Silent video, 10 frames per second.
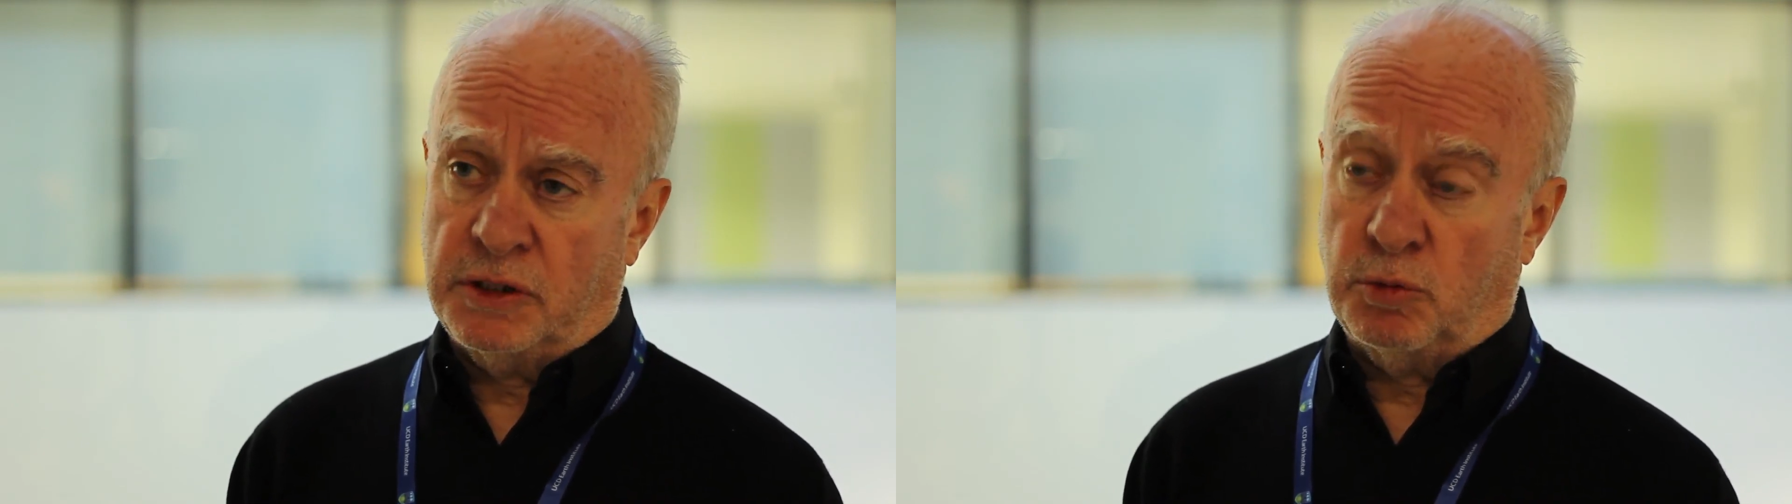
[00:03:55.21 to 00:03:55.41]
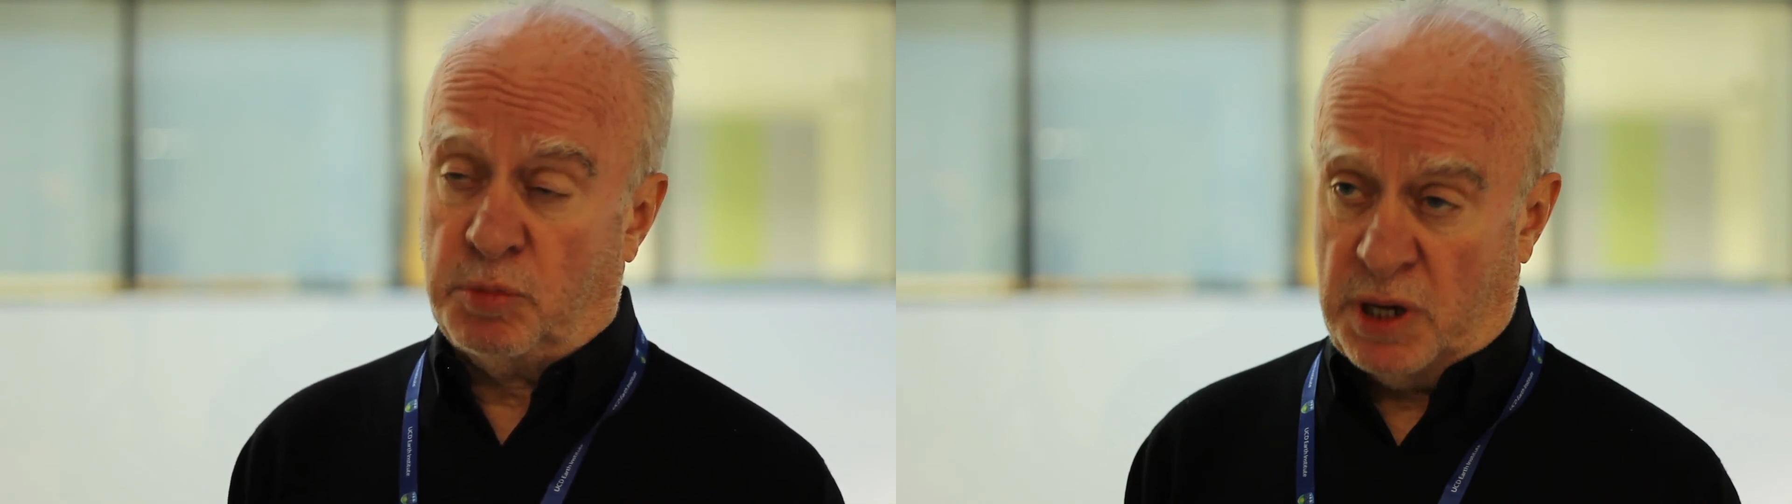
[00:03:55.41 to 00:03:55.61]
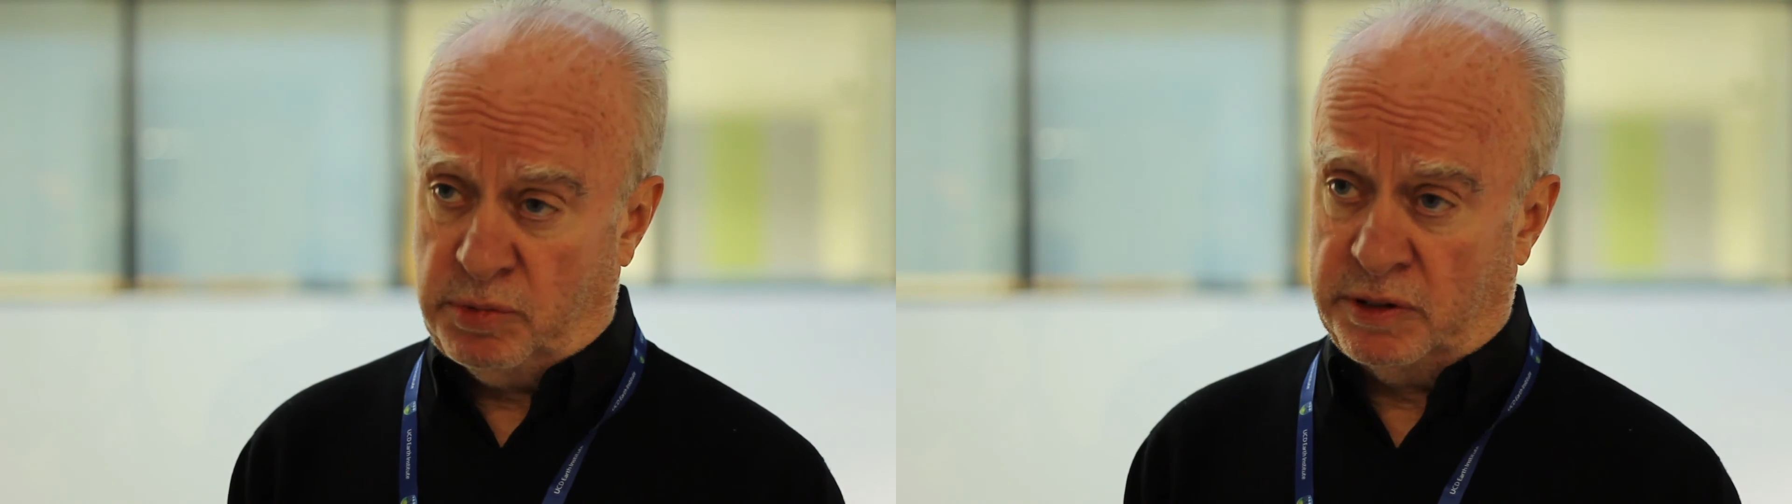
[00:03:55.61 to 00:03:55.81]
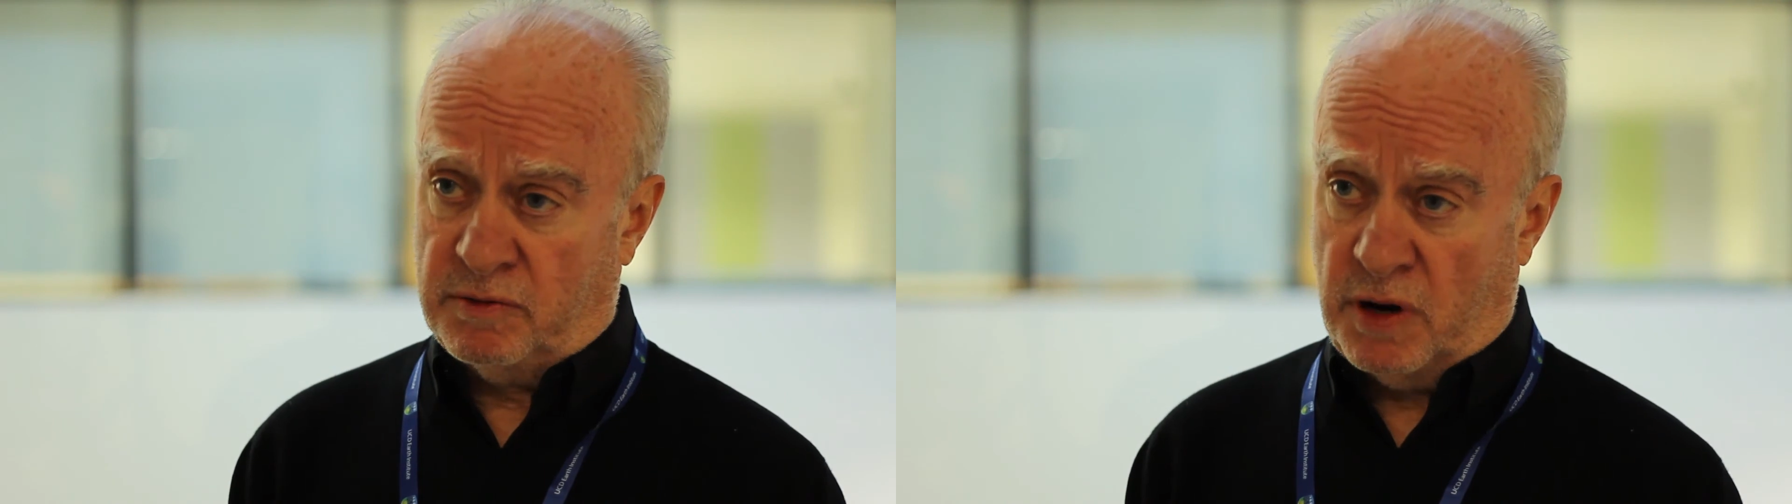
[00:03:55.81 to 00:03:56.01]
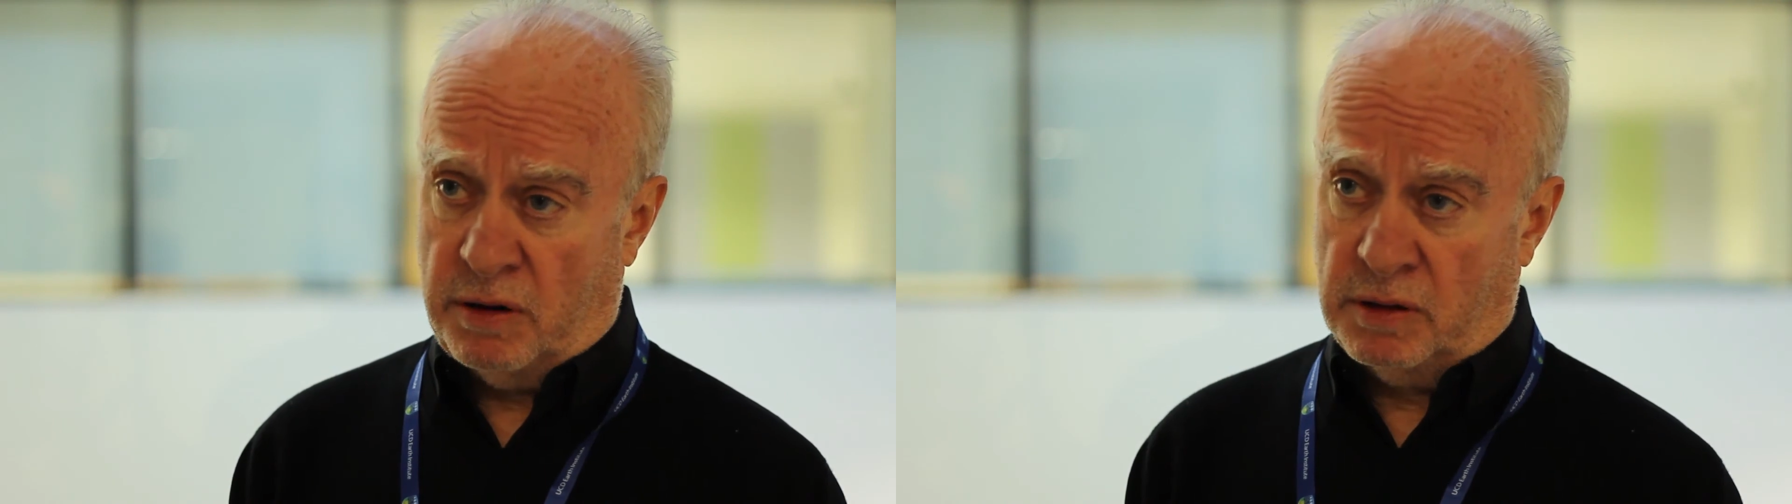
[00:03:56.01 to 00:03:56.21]
in the Republic
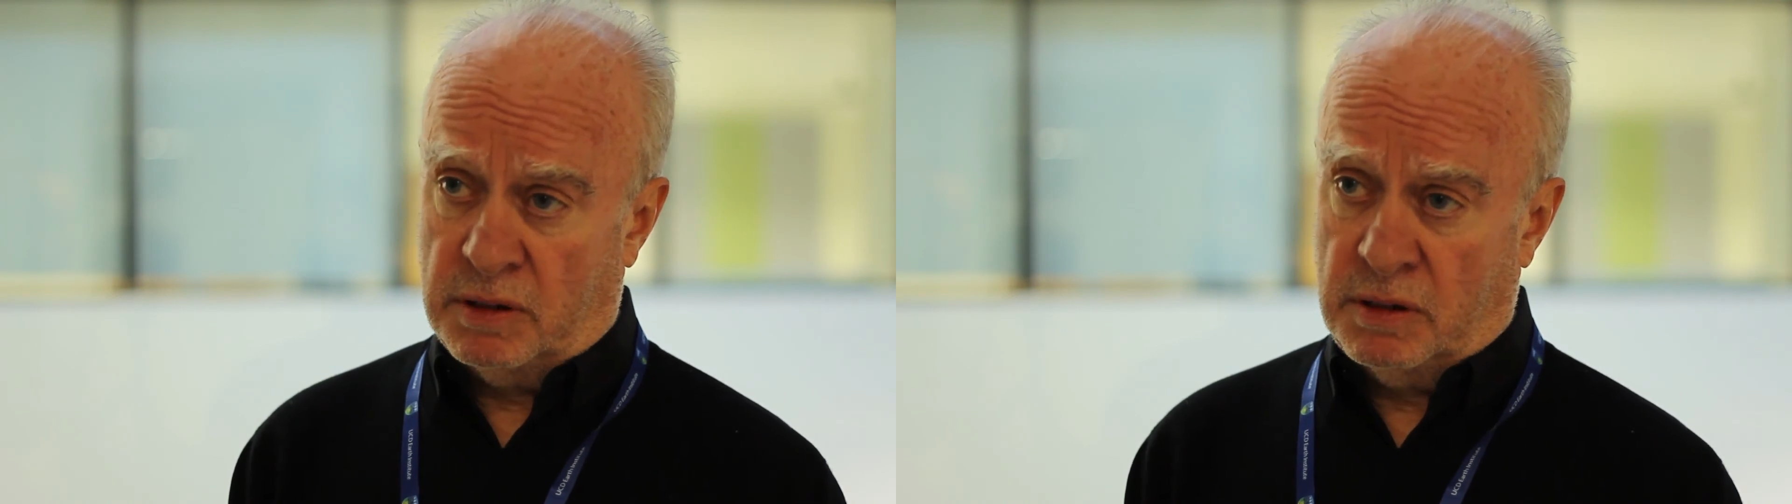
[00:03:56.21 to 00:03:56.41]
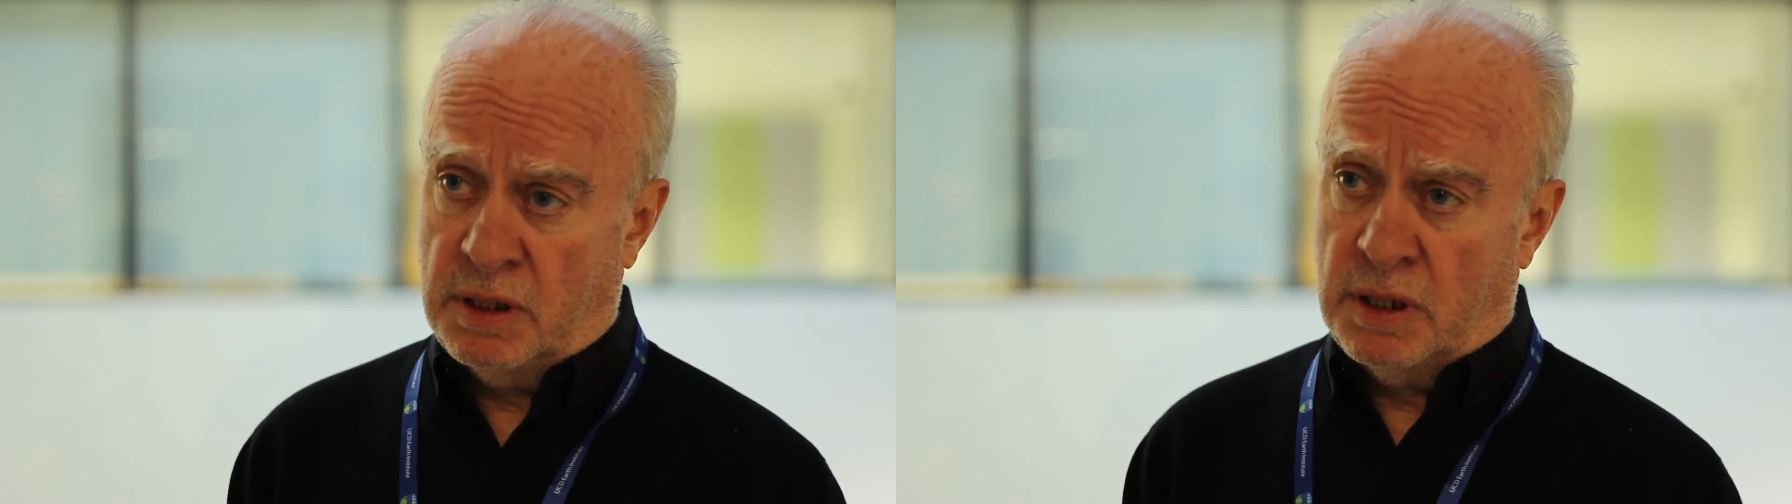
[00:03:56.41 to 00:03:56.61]
of Ireland